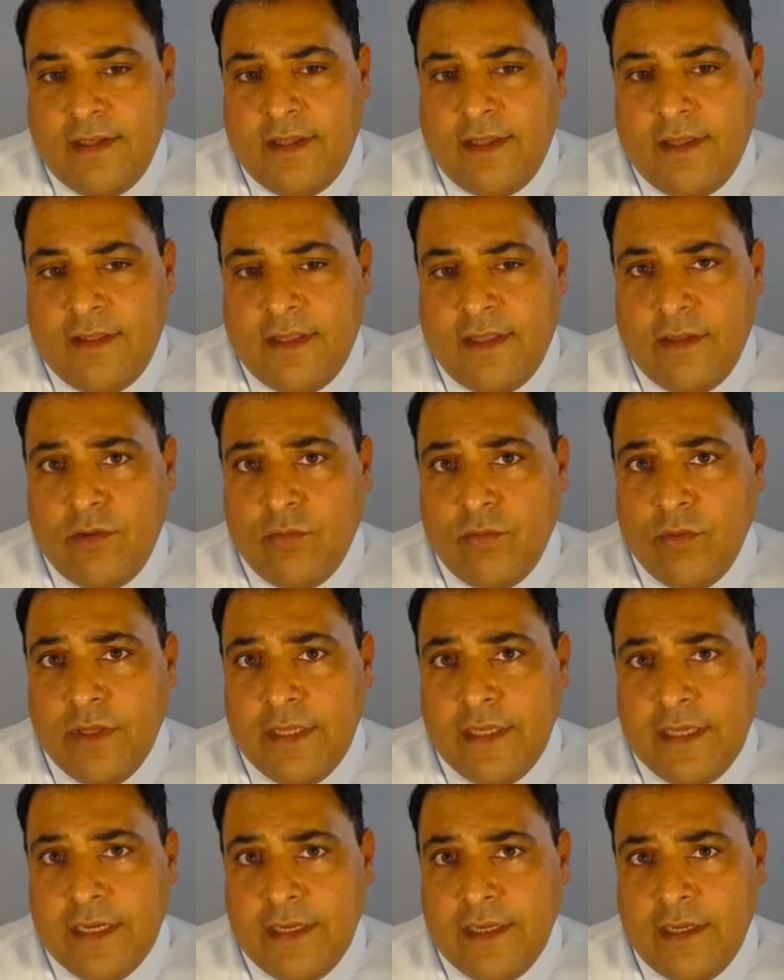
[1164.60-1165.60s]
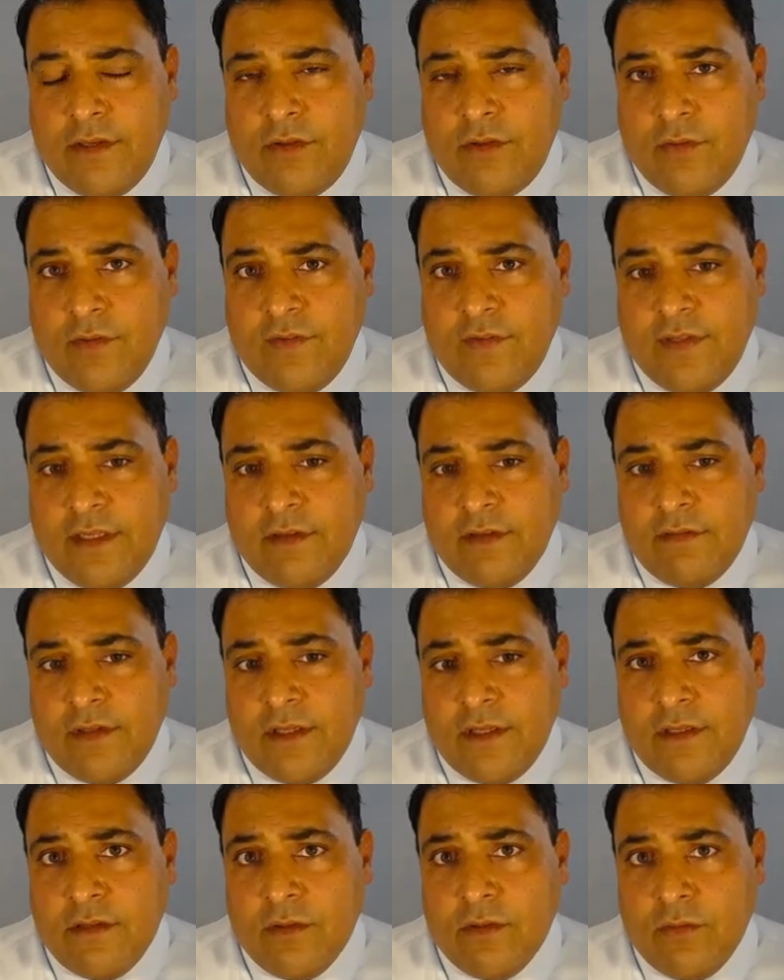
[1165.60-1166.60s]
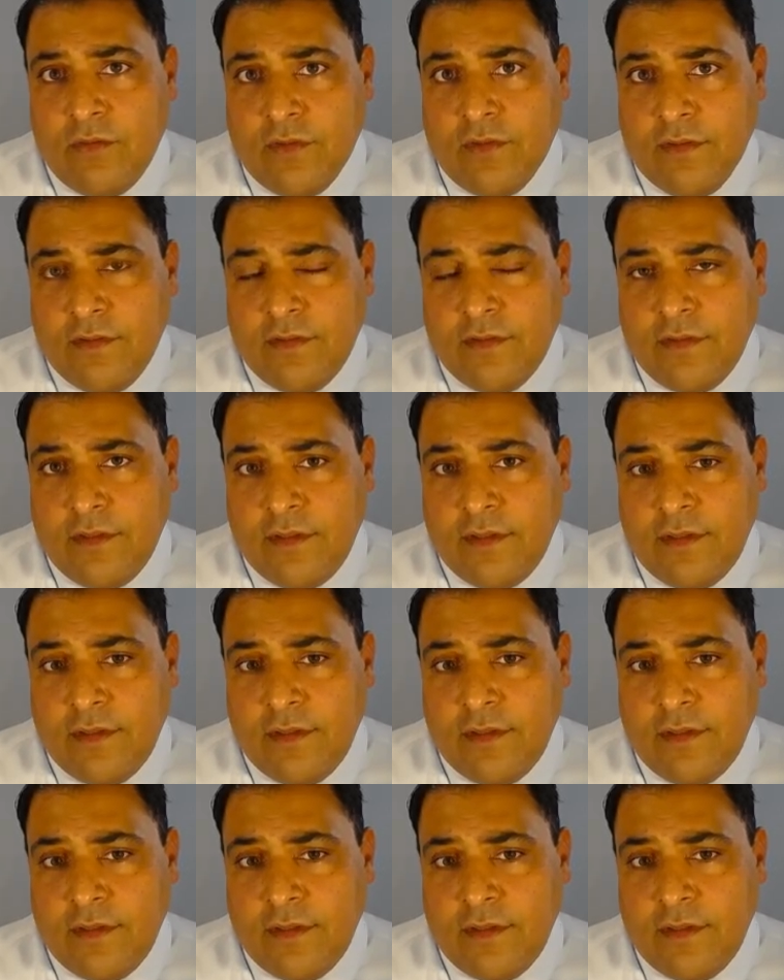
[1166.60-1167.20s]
you're really getting into a state of ketosis.